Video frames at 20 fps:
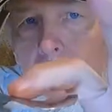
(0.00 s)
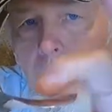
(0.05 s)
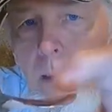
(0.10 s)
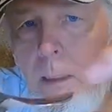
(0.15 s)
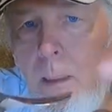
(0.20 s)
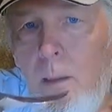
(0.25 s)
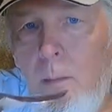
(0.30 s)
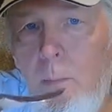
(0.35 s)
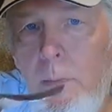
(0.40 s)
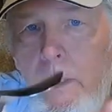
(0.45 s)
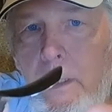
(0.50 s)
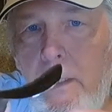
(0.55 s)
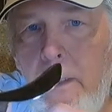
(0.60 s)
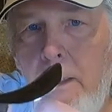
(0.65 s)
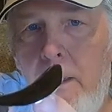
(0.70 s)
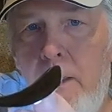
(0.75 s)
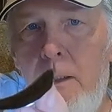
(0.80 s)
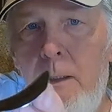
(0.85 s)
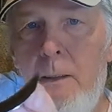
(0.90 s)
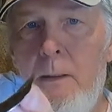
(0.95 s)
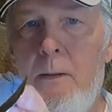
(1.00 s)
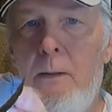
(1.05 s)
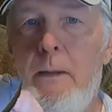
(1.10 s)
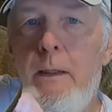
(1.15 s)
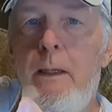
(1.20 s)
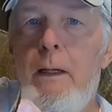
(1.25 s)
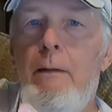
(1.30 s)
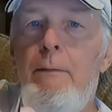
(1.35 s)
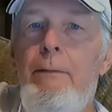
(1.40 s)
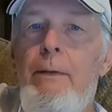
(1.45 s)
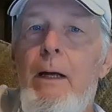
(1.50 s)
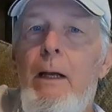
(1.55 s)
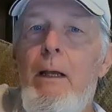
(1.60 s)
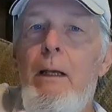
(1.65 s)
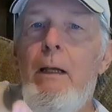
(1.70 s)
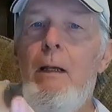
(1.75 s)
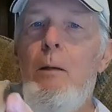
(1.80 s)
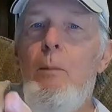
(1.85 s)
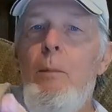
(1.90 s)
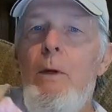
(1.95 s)
little bit here, and I've got a
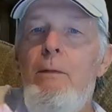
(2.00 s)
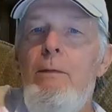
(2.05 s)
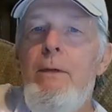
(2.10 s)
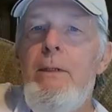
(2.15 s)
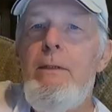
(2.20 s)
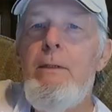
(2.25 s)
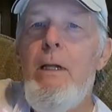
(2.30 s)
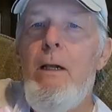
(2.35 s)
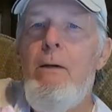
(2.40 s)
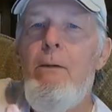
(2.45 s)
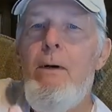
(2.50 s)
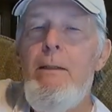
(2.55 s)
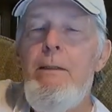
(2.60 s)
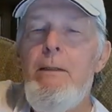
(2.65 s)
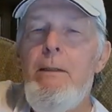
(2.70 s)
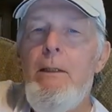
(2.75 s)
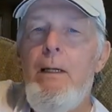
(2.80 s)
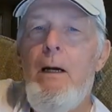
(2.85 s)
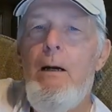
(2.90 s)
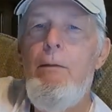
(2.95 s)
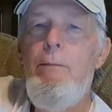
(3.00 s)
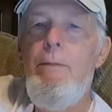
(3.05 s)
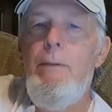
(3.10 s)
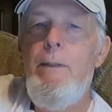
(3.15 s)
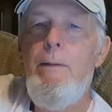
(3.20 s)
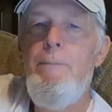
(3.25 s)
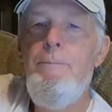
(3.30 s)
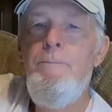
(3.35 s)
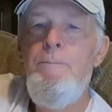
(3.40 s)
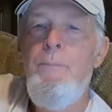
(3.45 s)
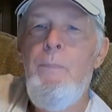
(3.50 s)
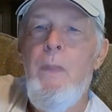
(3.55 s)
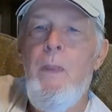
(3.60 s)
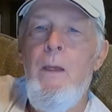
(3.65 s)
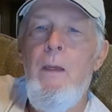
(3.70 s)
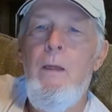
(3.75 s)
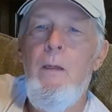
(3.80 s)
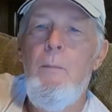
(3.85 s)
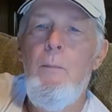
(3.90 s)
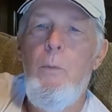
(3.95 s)
little bit of acceleration curve here.
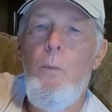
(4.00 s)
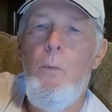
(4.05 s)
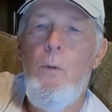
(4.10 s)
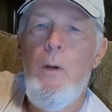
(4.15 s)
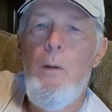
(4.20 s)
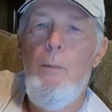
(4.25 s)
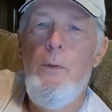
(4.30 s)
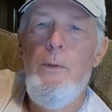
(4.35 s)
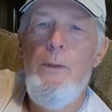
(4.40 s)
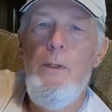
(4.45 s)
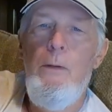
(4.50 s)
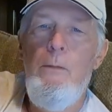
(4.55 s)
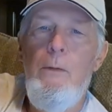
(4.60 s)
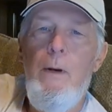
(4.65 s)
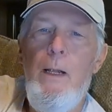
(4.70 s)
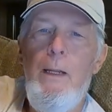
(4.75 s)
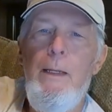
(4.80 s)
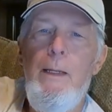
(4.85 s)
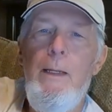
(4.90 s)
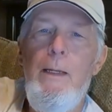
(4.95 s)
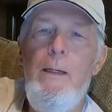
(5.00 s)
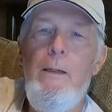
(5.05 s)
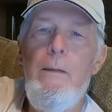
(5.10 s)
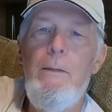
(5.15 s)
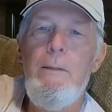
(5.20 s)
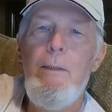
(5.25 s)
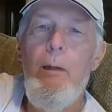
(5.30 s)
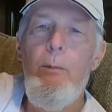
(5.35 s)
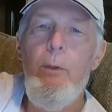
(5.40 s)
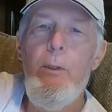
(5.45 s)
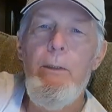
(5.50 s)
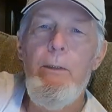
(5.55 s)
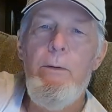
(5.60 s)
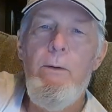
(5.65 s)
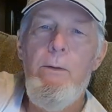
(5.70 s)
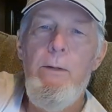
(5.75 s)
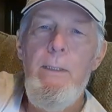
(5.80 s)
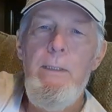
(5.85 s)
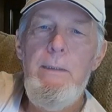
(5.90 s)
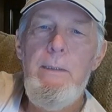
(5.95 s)
But what I'm gonna do right now is I'm gonna
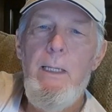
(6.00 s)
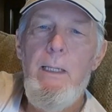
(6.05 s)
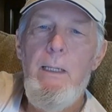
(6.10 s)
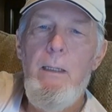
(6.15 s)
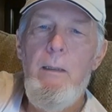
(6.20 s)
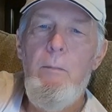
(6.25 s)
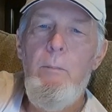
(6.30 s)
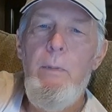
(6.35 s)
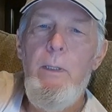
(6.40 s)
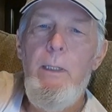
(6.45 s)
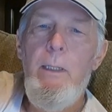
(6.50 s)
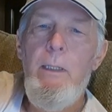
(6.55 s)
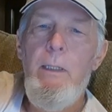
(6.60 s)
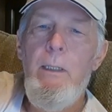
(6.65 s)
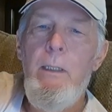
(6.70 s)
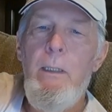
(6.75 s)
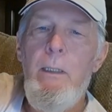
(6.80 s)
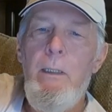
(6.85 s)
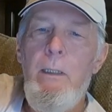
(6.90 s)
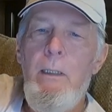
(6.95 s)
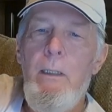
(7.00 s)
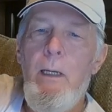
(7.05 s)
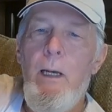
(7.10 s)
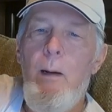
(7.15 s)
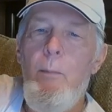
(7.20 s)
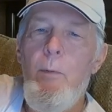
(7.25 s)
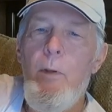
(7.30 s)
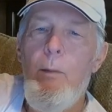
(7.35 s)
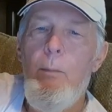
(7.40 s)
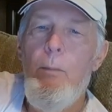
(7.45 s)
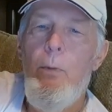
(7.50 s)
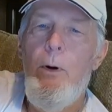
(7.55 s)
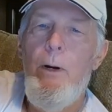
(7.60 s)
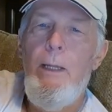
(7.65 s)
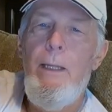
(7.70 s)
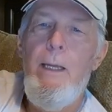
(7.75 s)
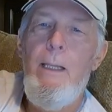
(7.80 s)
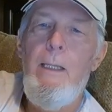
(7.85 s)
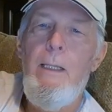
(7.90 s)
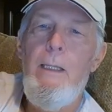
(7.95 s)
increase that a little bit. I'm gonna
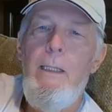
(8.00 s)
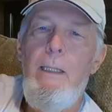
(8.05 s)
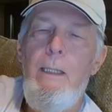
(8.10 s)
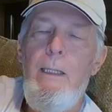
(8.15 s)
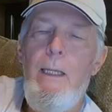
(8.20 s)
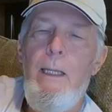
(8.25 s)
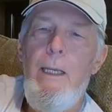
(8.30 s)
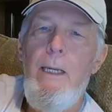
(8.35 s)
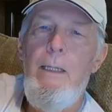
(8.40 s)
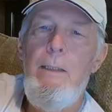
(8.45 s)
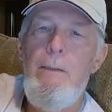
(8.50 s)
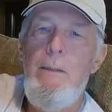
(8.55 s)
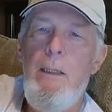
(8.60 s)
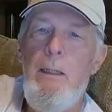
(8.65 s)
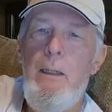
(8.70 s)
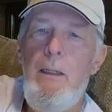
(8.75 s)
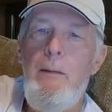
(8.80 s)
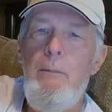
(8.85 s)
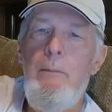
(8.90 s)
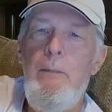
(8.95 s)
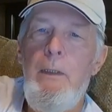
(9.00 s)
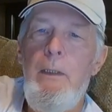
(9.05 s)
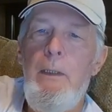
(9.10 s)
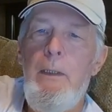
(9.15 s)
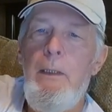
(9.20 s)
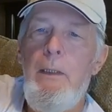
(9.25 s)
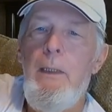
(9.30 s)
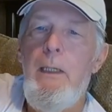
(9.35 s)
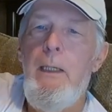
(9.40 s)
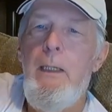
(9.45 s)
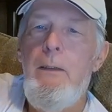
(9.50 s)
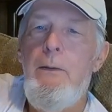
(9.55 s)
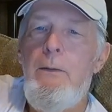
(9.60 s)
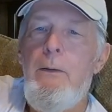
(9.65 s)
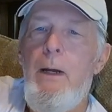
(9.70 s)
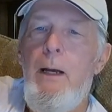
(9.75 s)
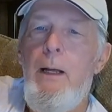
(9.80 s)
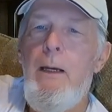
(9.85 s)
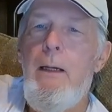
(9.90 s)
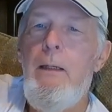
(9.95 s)
bring that leading edge up and
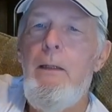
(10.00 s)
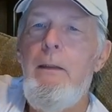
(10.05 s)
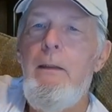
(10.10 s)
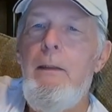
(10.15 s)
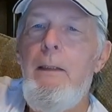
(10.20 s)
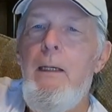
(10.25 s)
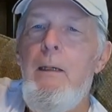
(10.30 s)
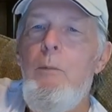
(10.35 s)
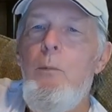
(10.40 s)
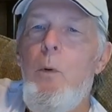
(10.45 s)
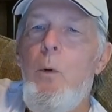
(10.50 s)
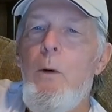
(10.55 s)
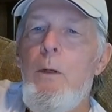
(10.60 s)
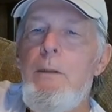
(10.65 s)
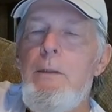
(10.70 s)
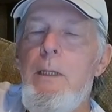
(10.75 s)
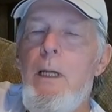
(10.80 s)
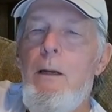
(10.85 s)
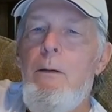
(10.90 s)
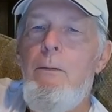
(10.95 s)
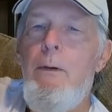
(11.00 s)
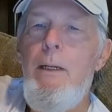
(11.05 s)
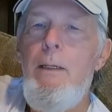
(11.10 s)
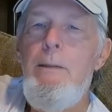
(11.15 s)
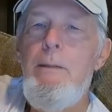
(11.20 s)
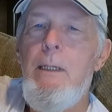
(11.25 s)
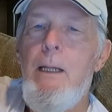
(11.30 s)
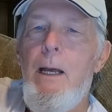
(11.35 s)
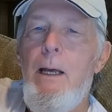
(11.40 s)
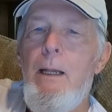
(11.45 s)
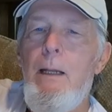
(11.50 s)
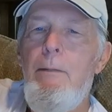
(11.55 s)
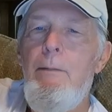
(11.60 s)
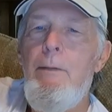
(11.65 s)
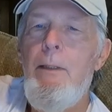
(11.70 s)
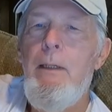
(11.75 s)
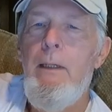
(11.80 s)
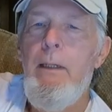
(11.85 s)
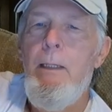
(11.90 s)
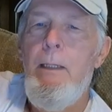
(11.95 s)
try to get more acceleration out of
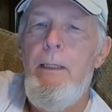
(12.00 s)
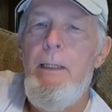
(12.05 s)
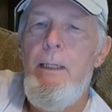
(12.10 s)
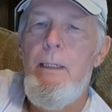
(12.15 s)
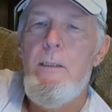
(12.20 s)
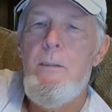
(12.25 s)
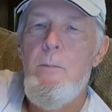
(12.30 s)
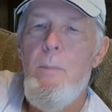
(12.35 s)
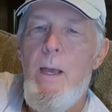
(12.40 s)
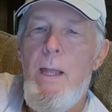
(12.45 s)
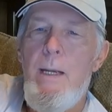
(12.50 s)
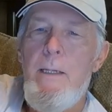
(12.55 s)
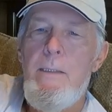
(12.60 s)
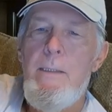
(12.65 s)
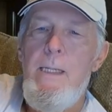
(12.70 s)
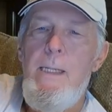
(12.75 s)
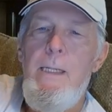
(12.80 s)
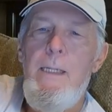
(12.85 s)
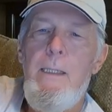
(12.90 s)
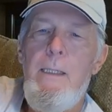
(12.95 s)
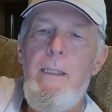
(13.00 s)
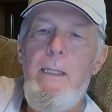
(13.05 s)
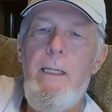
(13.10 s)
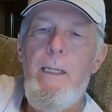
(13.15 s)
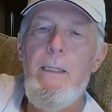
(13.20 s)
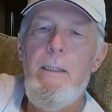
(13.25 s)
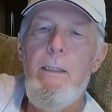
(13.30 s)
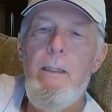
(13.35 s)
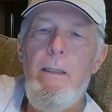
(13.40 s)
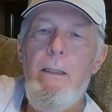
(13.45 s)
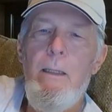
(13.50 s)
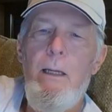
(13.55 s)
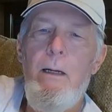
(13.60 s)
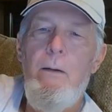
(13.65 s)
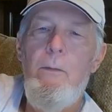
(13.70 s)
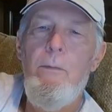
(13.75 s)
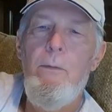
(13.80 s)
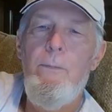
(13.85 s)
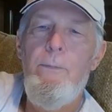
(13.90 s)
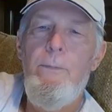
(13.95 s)
it. It's about a 10 and
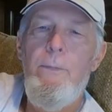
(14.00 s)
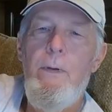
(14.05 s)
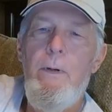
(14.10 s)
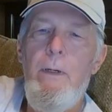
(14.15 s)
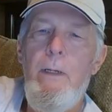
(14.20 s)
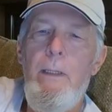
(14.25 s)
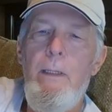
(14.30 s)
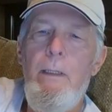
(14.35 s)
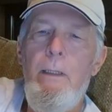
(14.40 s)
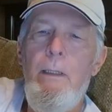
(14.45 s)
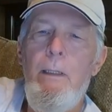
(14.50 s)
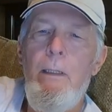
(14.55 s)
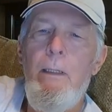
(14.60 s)
on the front,